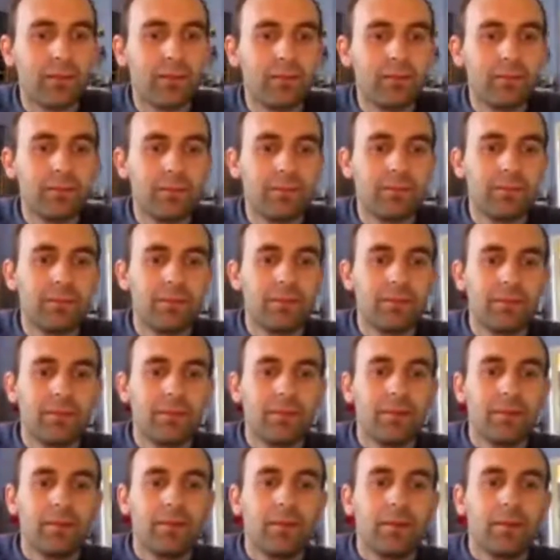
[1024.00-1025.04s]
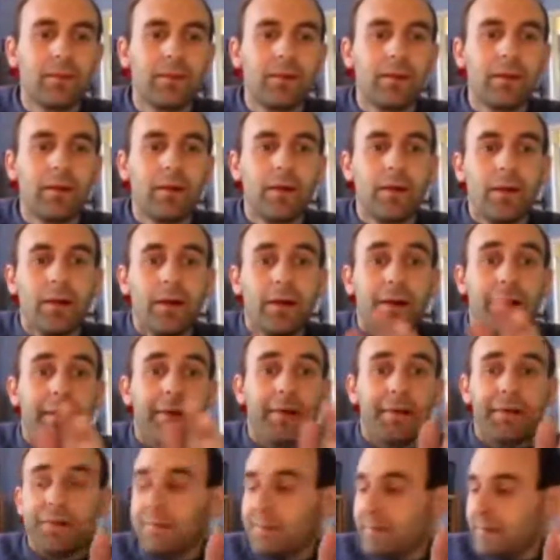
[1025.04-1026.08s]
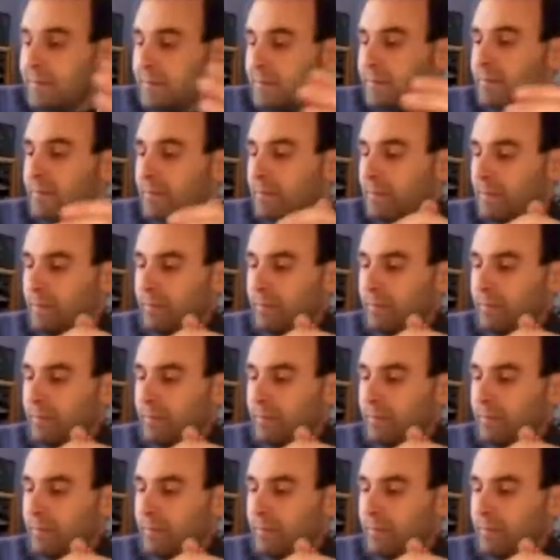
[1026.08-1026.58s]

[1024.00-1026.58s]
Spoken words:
[no speech]